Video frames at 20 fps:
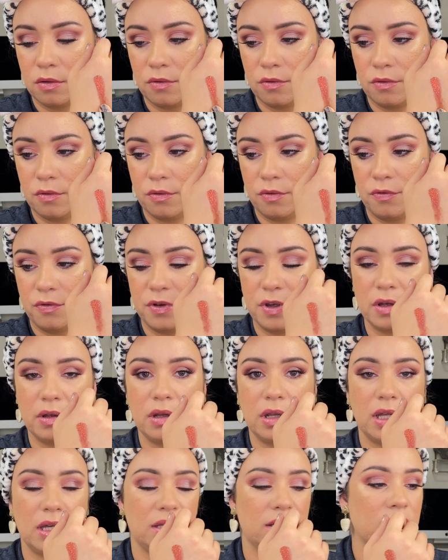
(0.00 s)
feel
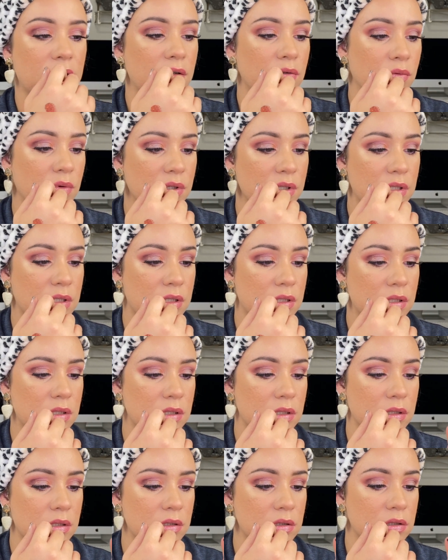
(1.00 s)
like there was
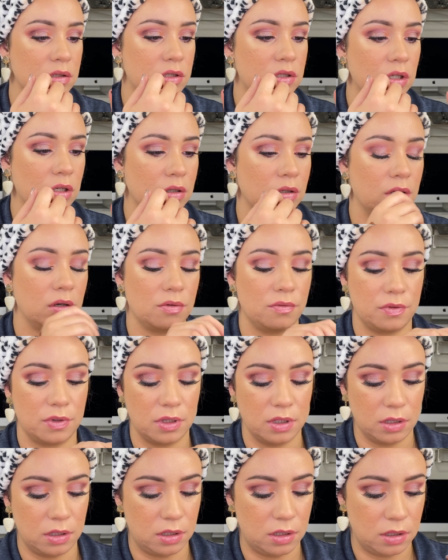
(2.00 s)
chunk of
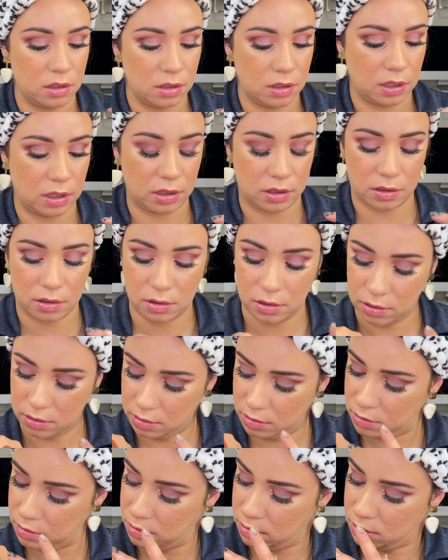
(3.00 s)
glitter. Like,
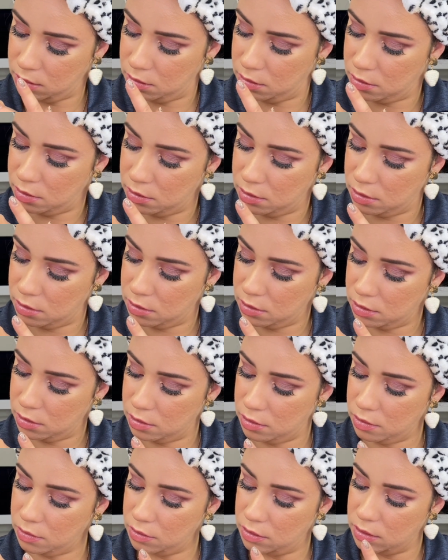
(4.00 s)

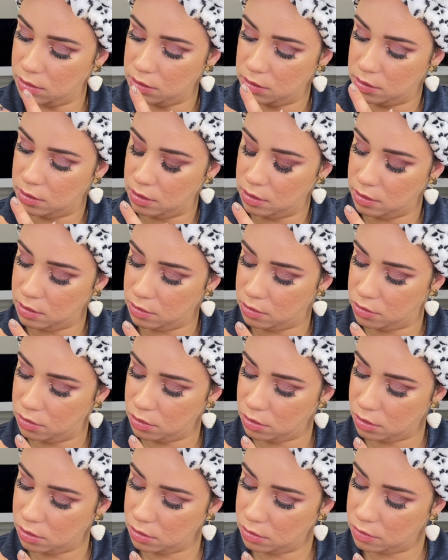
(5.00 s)
you can see the
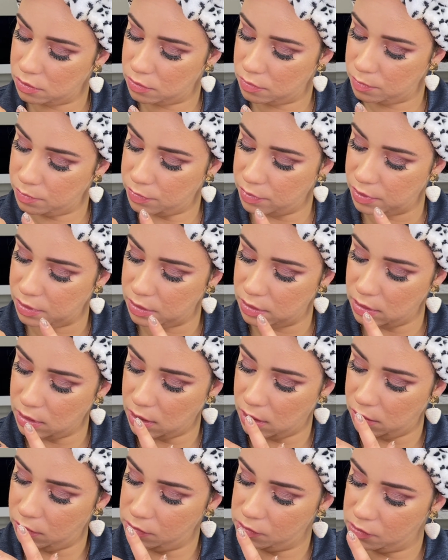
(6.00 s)
chunks, but
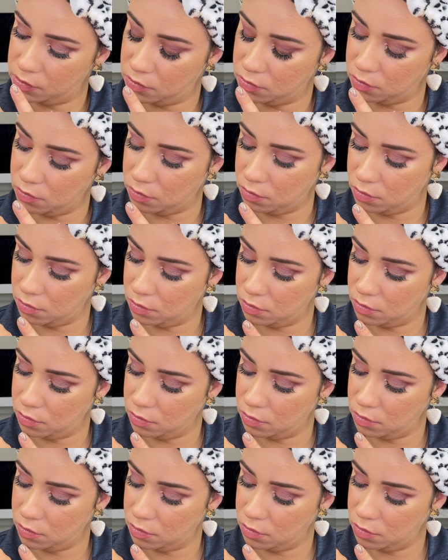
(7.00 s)
also